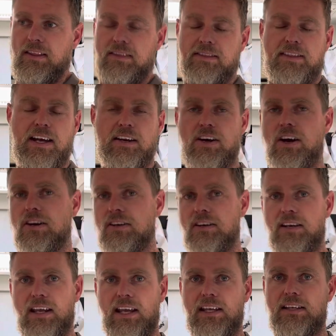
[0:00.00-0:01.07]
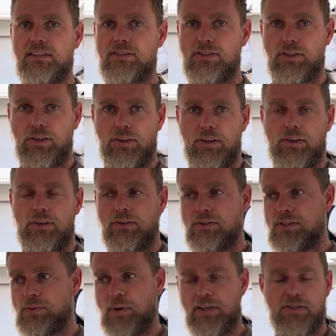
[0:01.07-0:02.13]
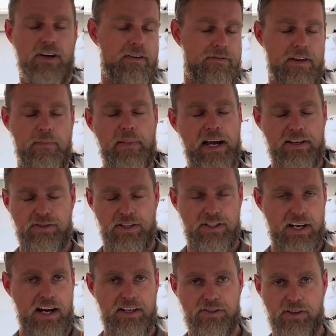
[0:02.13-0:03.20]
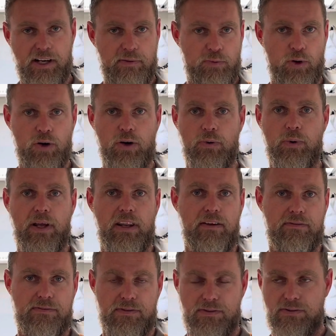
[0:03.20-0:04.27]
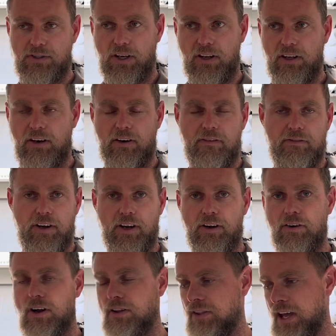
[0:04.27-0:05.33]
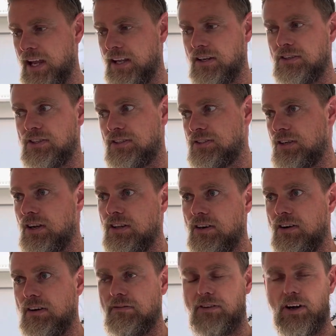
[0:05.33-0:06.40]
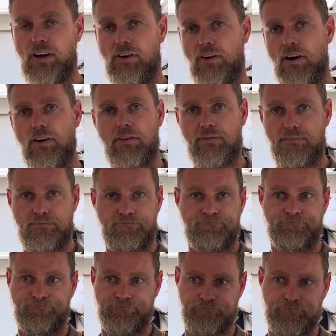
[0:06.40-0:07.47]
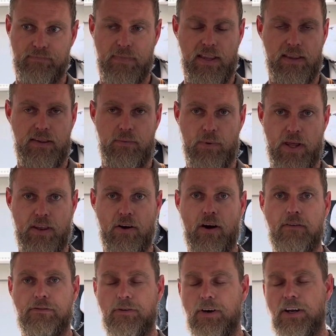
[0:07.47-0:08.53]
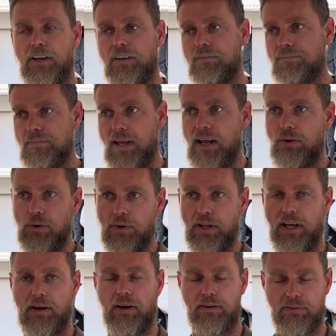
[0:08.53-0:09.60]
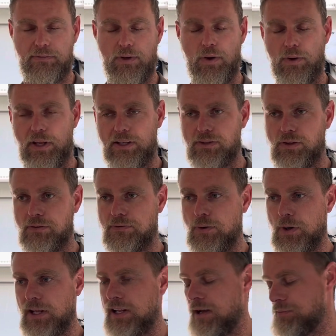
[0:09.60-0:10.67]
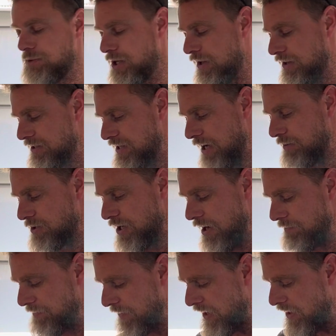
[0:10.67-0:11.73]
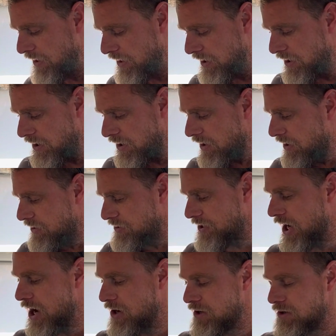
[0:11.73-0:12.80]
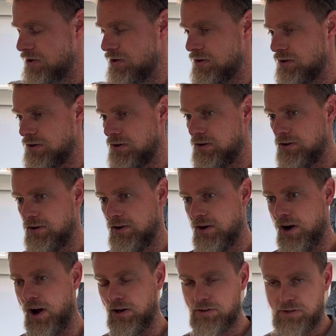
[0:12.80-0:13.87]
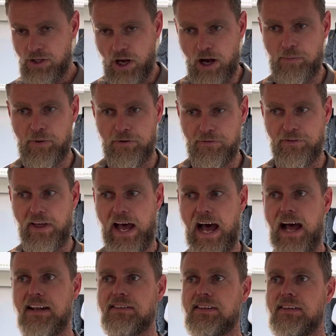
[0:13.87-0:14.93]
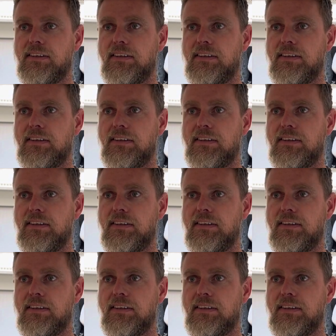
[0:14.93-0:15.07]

they don't need to switch off their battery charger anymore when they've turned their inverter on. They can just turn their inverter on when they're off grid, and all their 240 comes on at the same time. So on top of that,